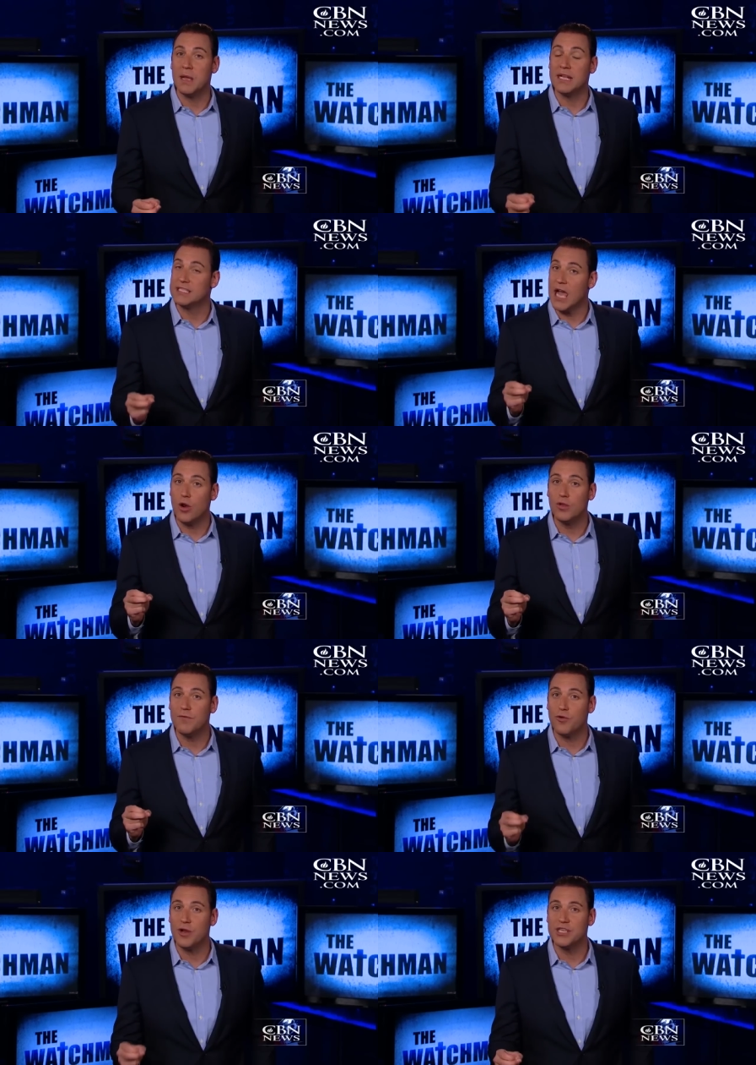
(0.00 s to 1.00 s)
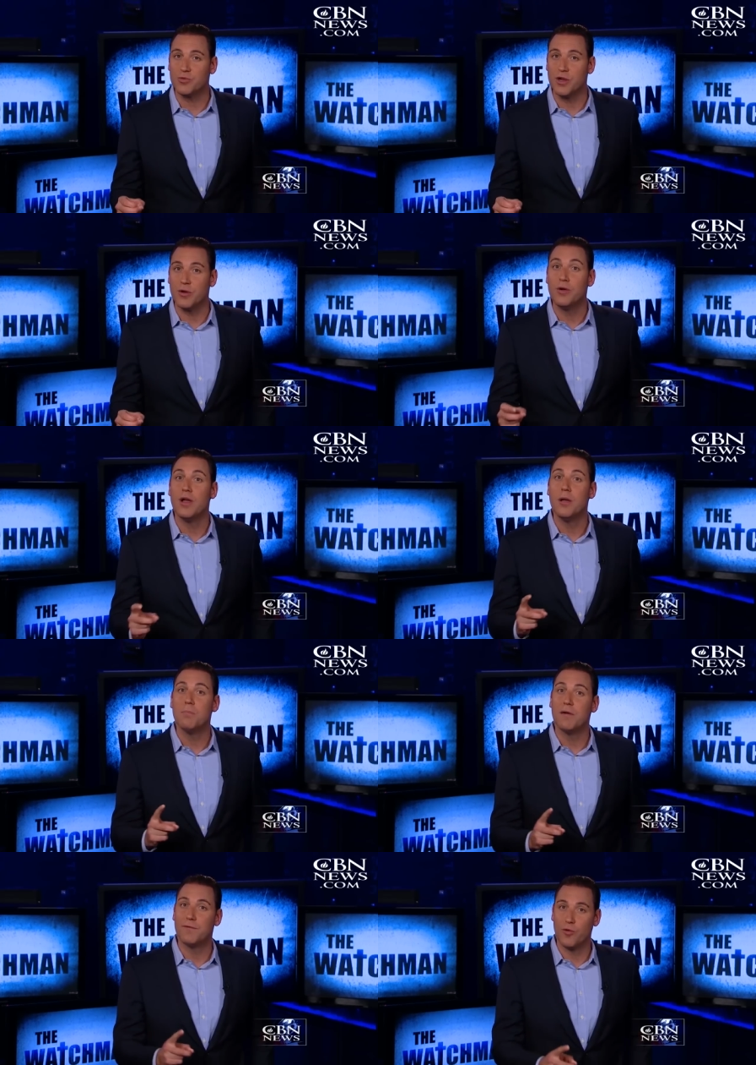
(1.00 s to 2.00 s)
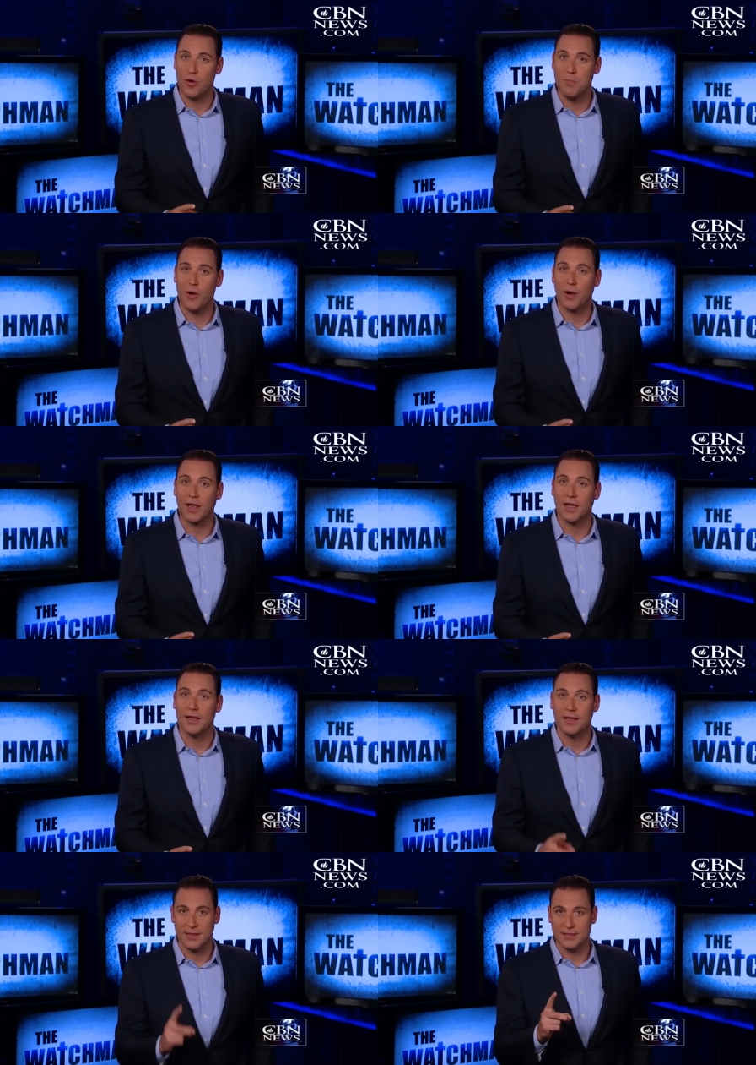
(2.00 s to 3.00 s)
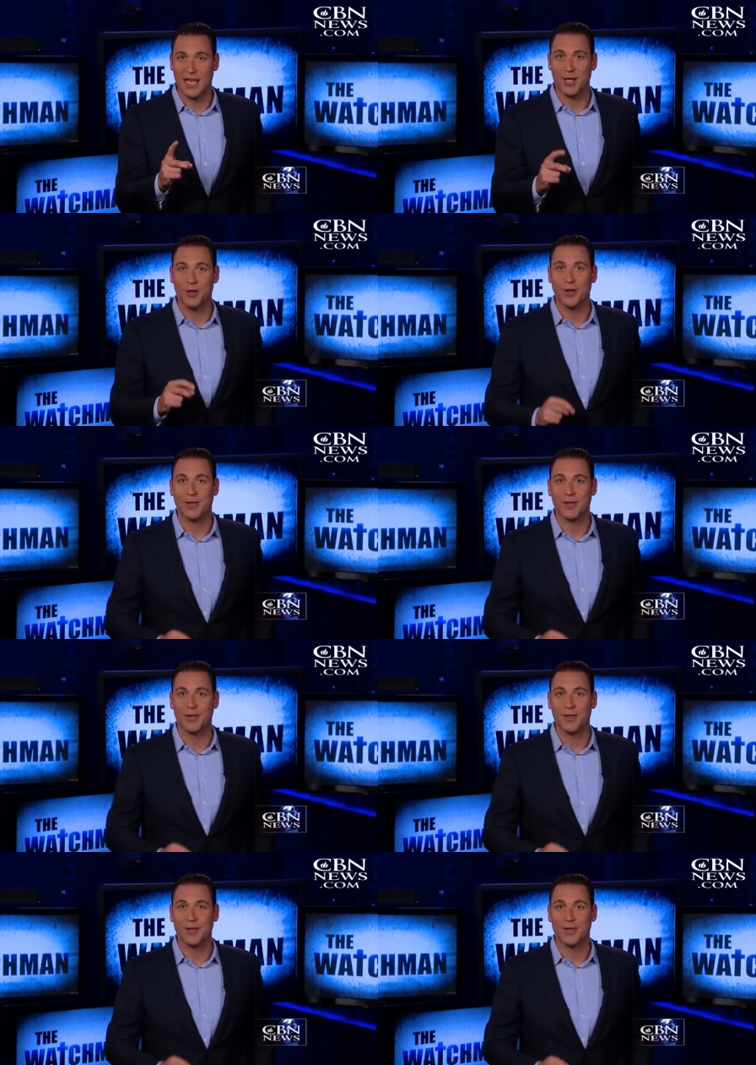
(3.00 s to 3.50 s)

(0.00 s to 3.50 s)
means not only for Israel, but for America. Take a